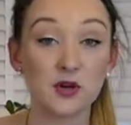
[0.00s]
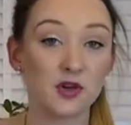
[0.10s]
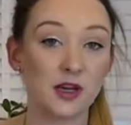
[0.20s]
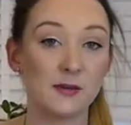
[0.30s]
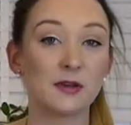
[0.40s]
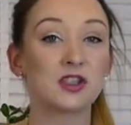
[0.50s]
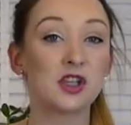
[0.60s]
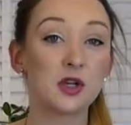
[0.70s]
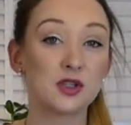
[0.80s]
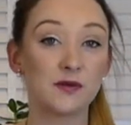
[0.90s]
cream and
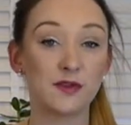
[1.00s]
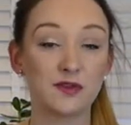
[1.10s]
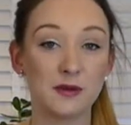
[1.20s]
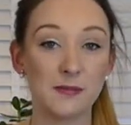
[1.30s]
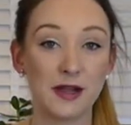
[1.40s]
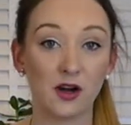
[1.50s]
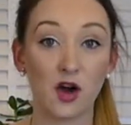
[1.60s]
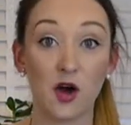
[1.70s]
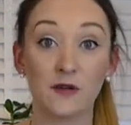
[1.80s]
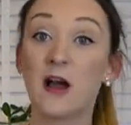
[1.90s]
250 ml
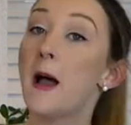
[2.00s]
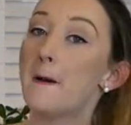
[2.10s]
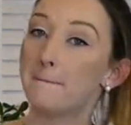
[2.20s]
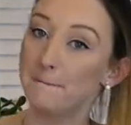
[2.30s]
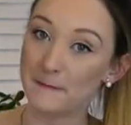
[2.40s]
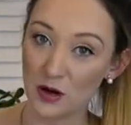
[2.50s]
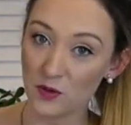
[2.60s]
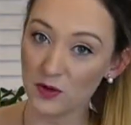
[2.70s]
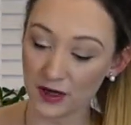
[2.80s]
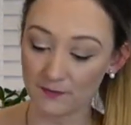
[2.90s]
of
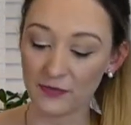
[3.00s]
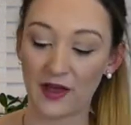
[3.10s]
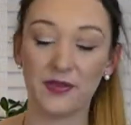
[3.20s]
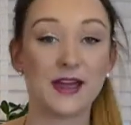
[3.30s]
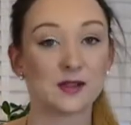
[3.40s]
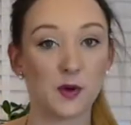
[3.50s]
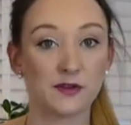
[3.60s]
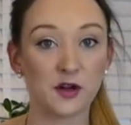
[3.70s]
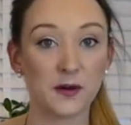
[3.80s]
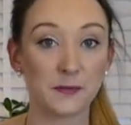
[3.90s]
milk, and that's what I've
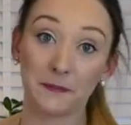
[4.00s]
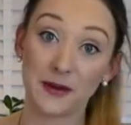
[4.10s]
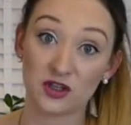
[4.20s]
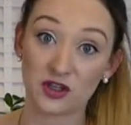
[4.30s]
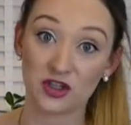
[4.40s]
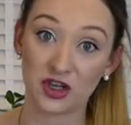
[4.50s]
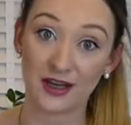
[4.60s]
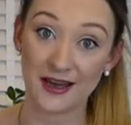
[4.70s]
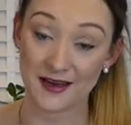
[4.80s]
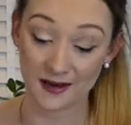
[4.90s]
got in my measuring jug
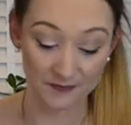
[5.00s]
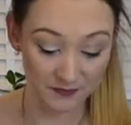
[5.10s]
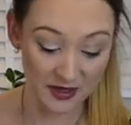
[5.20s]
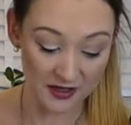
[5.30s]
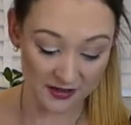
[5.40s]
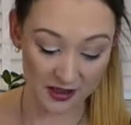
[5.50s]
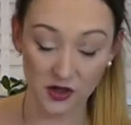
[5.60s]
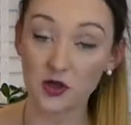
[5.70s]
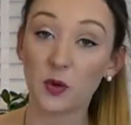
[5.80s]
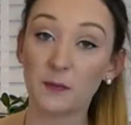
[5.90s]
here. So
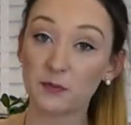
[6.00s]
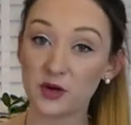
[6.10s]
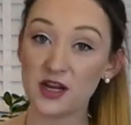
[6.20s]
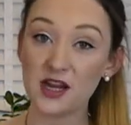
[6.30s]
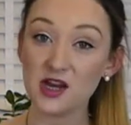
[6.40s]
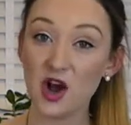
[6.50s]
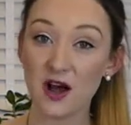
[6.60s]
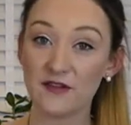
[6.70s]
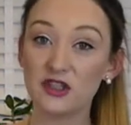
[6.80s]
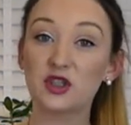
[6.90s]
you want to preheat your
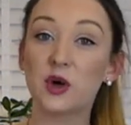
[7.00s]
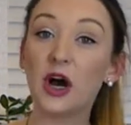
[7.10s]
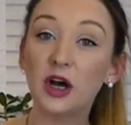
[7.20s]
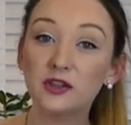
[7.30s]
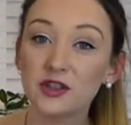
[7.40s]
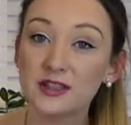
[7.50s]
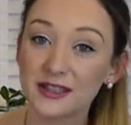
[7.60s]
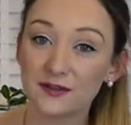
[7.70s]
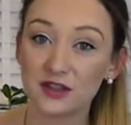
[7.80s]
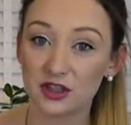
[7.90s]
oven to
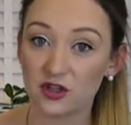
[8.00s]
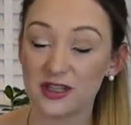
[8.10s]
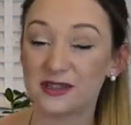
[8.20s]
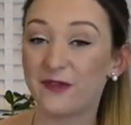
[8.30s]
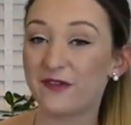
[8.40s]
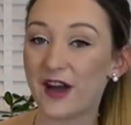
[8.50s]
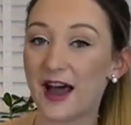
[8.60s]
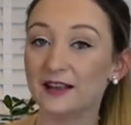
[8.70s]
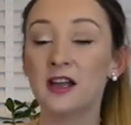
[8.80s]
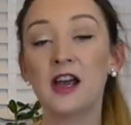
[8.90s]
170 degrees
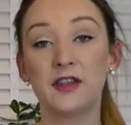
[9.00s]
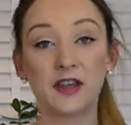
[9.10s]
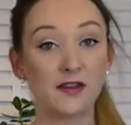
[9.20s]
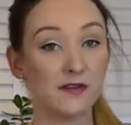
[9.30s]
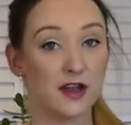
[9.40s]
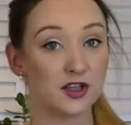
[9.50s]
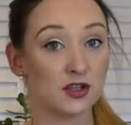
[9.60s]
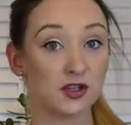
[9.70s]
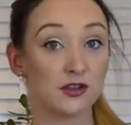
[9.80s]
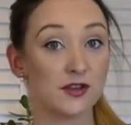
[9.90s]
fan. The
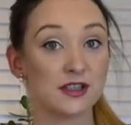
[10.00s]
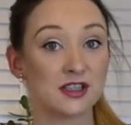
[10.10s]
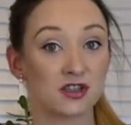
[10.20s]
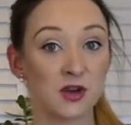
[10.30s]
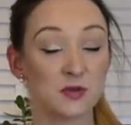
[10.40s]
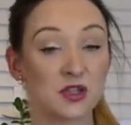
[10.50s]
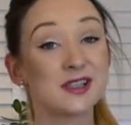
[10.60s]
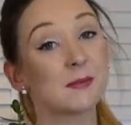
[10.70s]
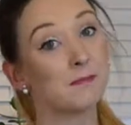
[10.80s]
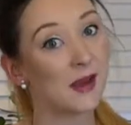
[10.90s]
conversions are in the description,
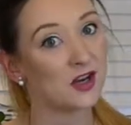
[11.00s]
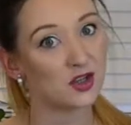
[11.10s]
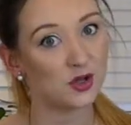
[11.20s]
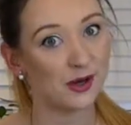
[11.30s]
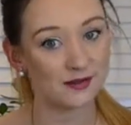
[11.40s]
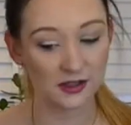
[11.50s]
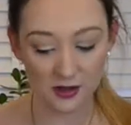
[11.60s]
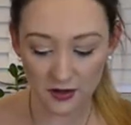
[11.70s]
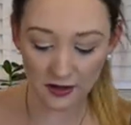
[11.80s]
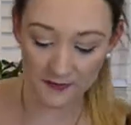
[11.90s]
so make sure you have a
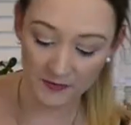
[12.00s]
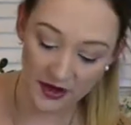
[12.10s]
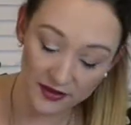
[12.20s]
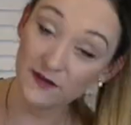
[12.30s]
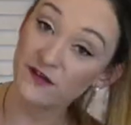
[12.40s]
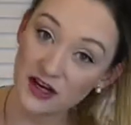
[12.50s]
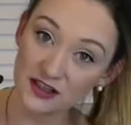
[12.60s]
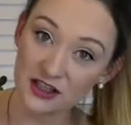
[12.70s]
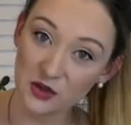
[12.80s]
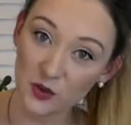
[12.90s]
look. The first
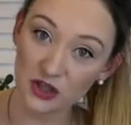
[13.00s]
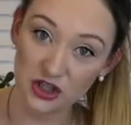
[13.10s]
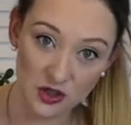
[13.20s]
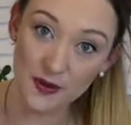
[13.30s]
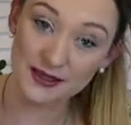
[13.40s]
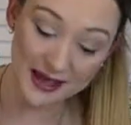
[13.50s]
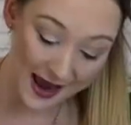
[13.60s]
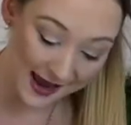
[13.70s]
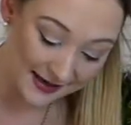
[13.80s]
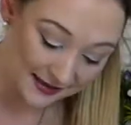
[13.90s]
thing you want to do is
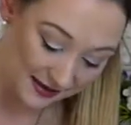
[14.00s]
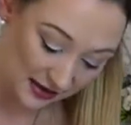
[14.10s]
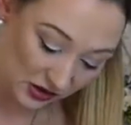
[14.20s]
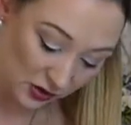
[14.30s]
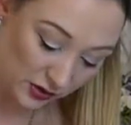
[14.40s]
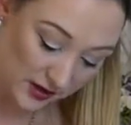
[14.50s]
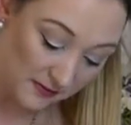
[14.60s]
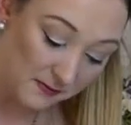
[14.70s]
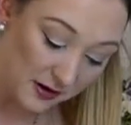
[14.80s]
add this cream and